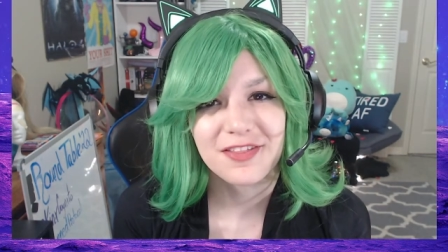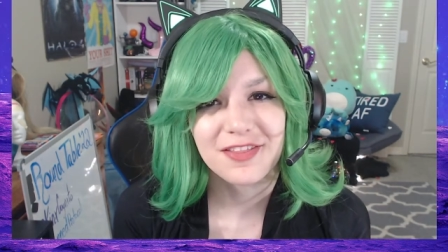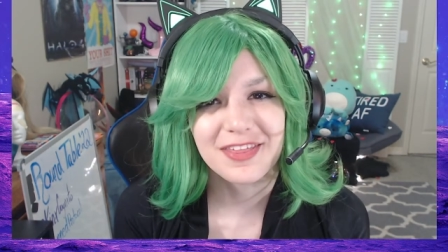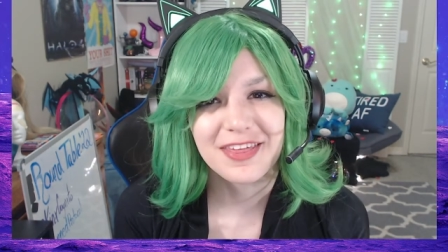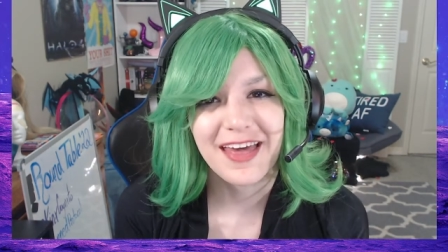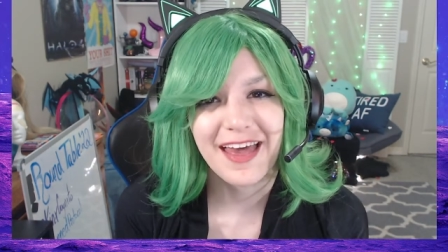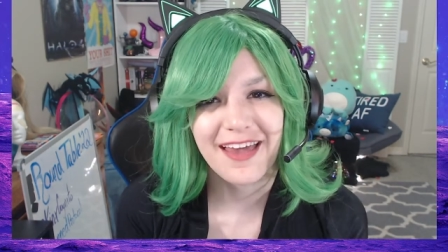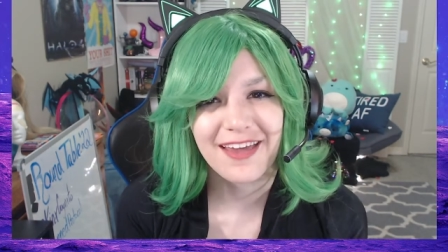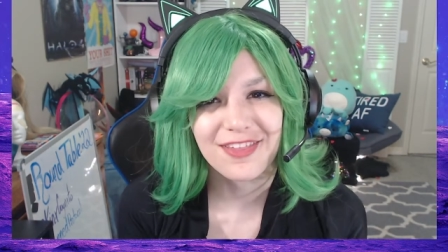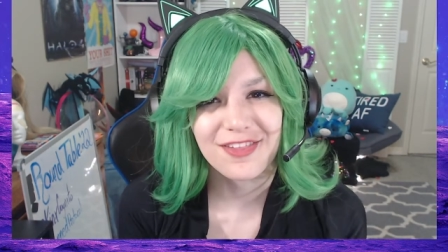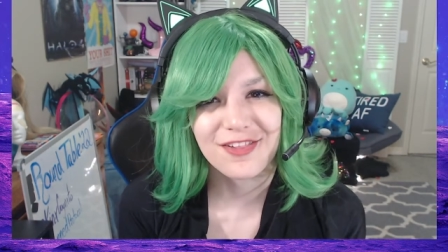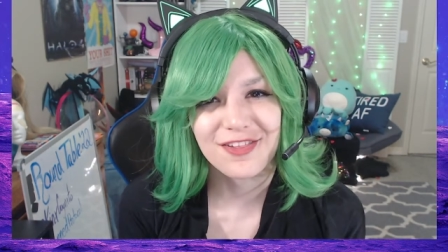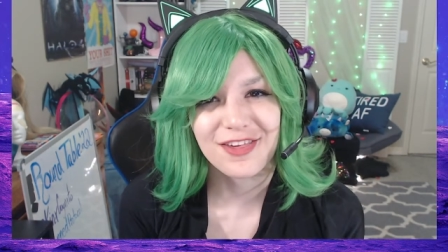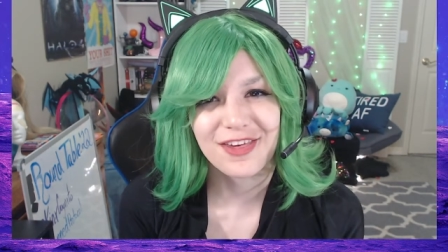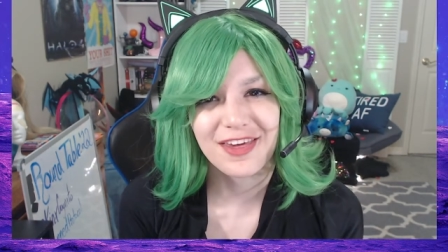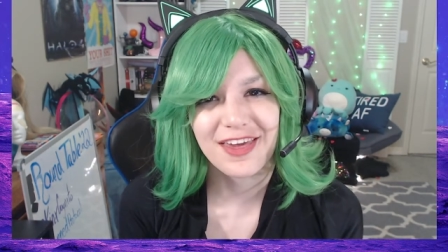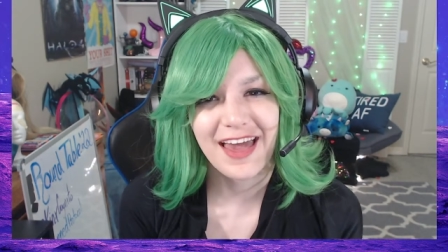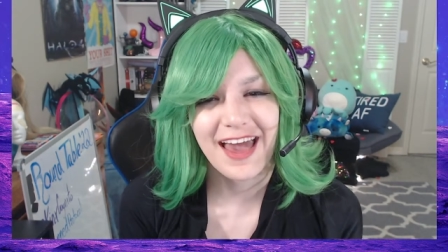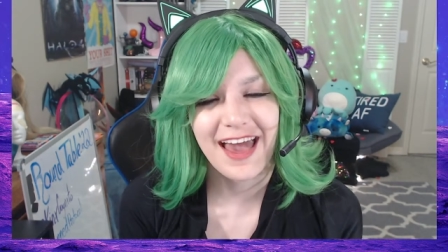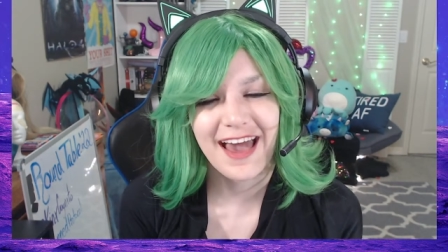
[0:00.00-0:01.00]
that
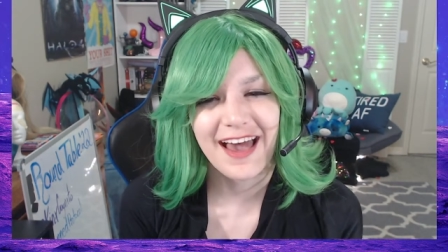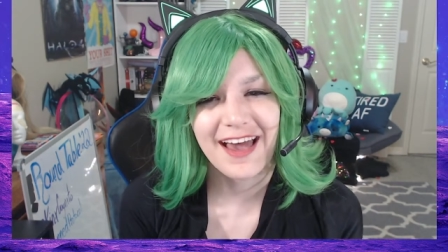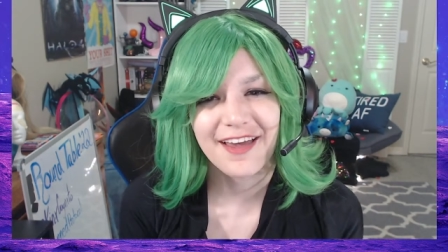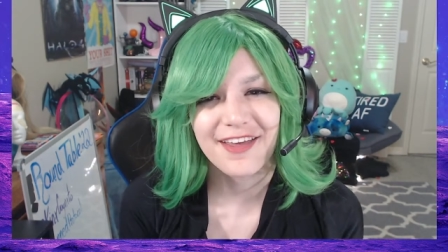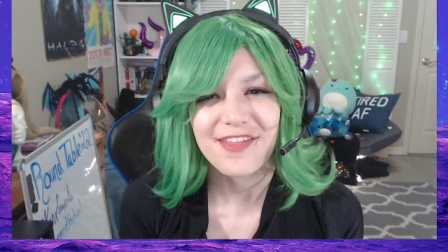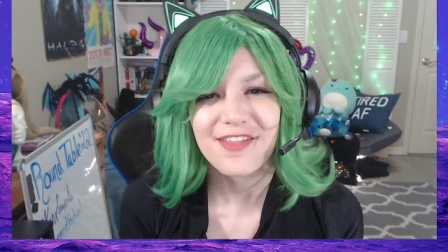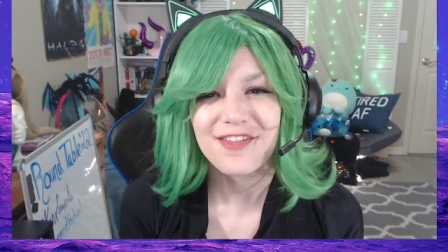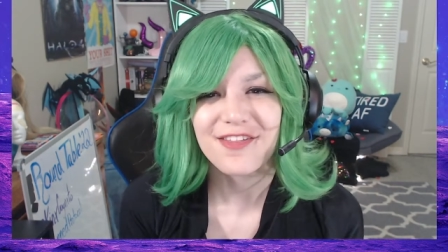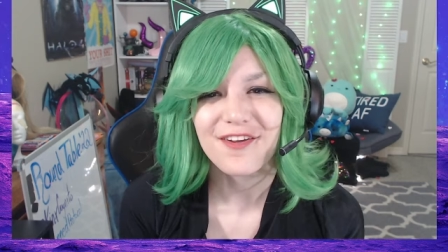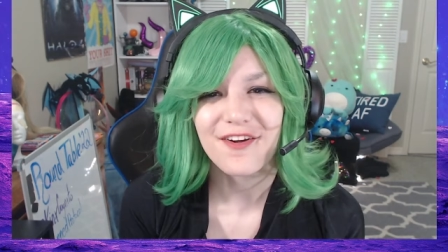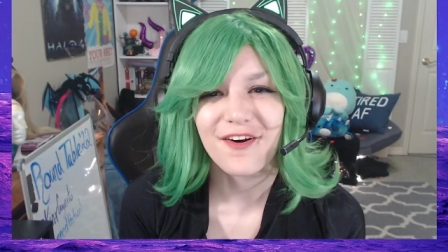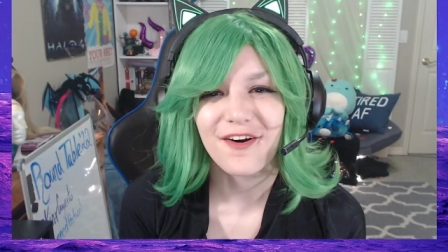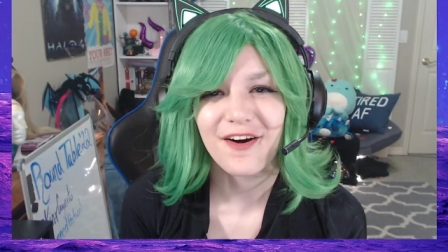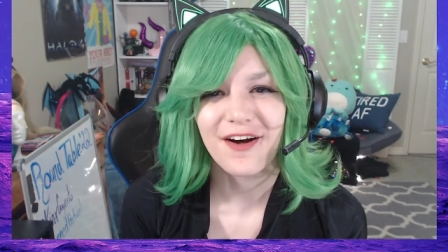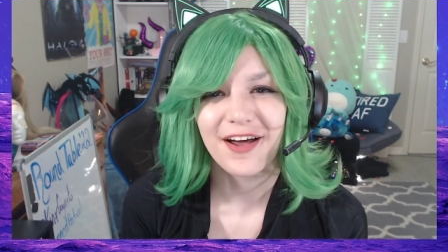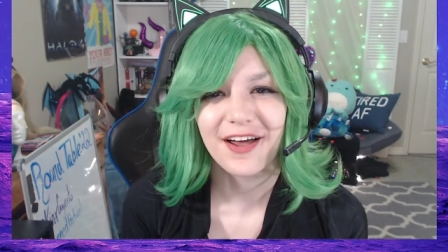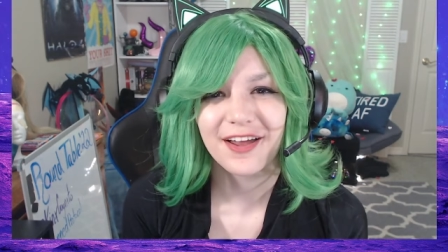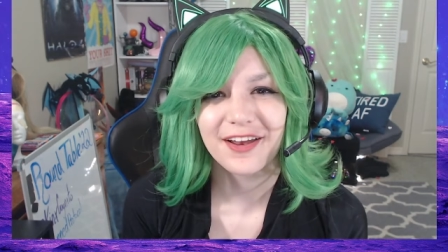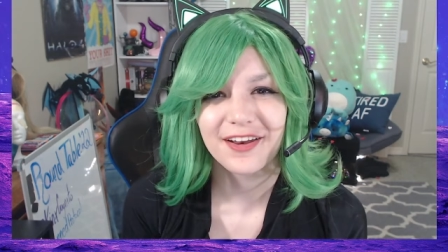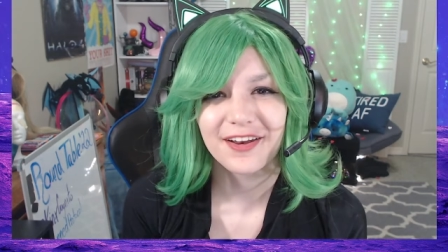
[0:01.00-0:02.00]
she has
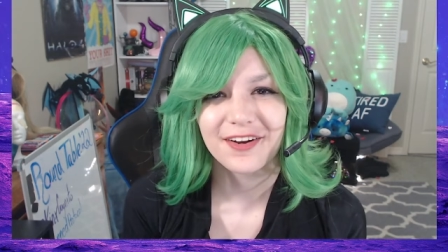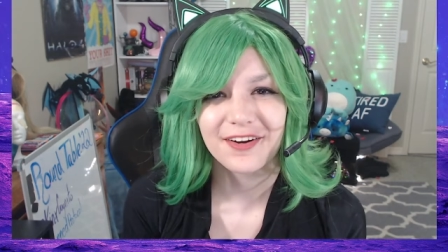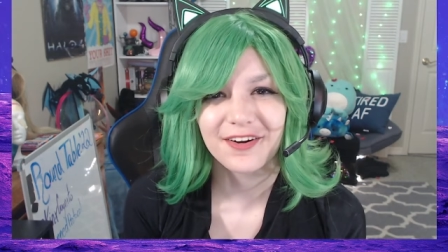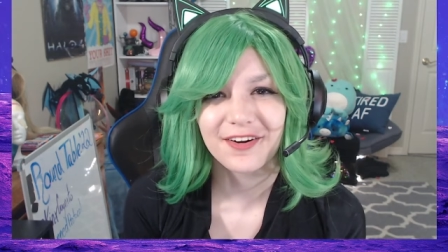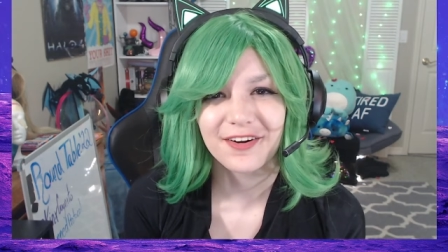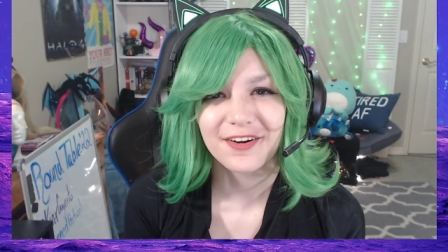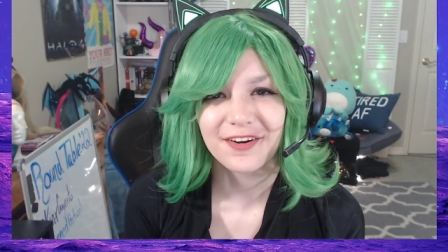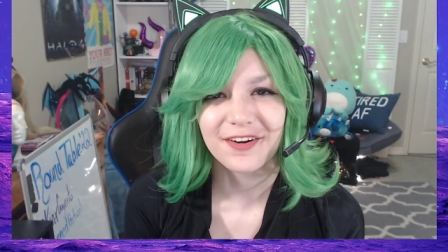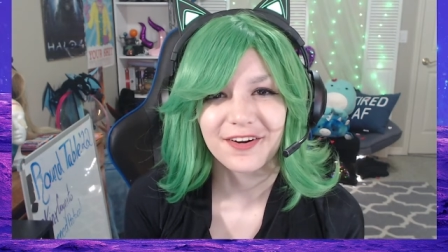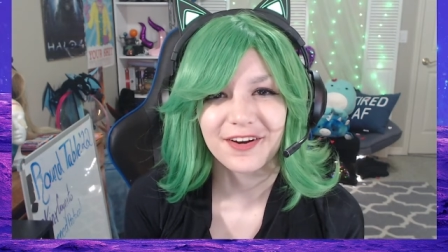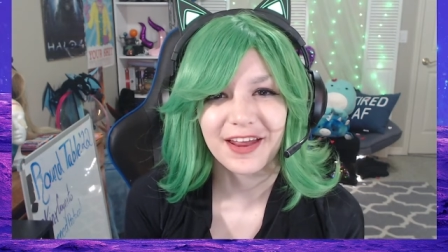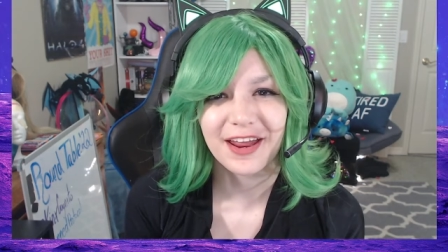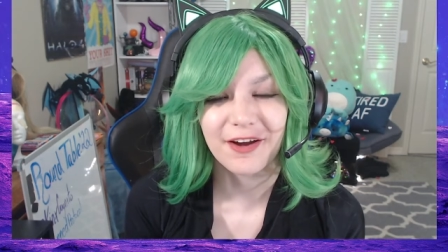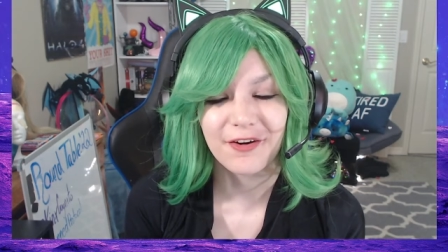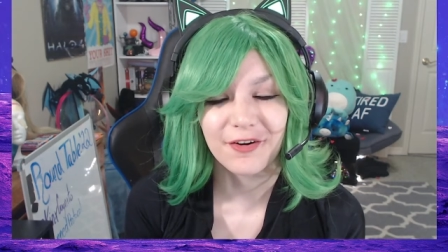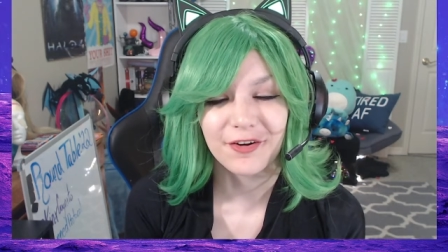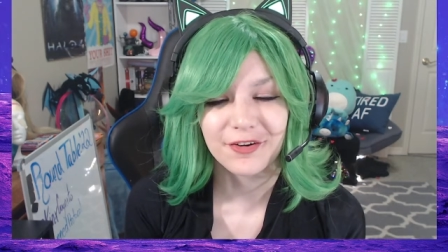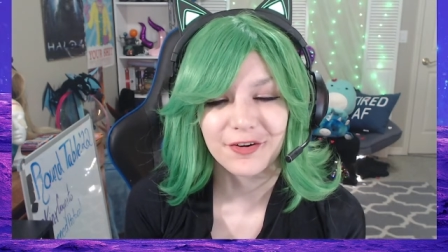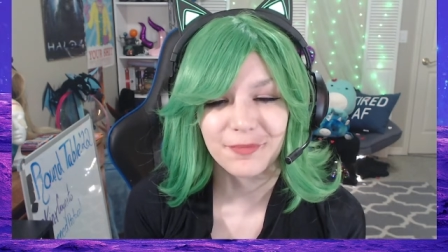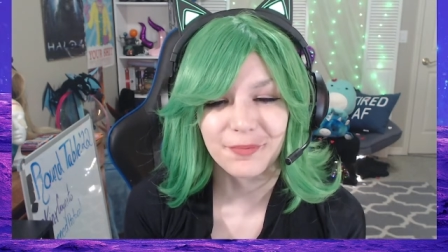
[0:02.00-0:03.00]
on her
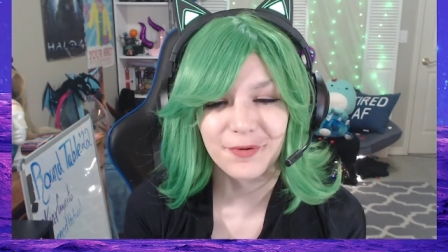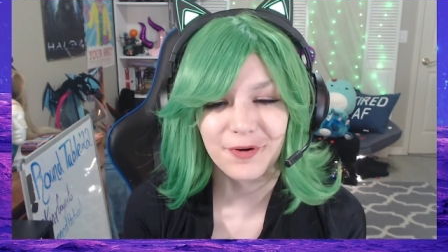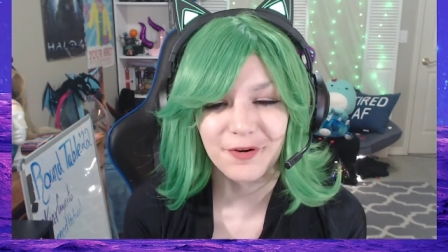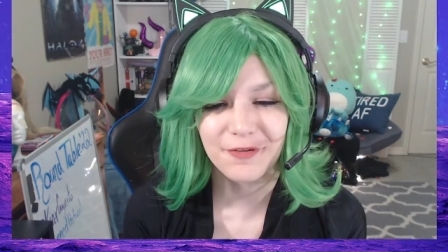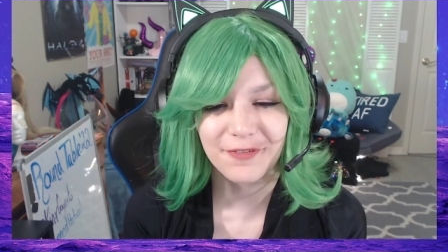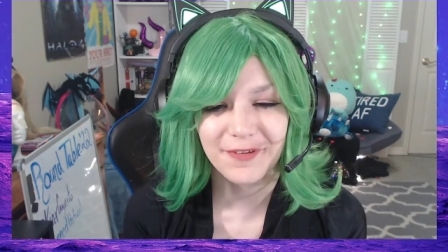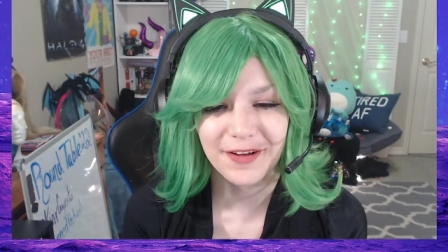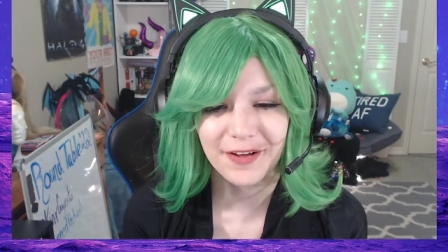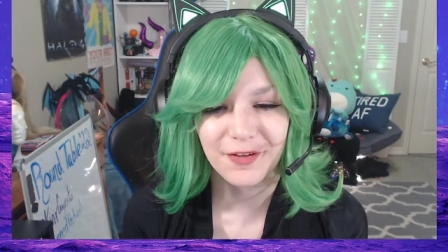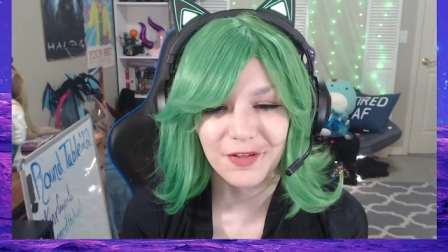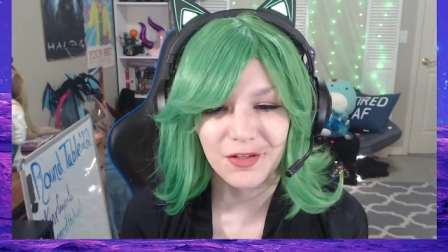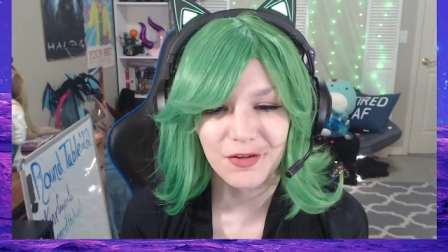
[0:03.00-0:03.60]
character profile,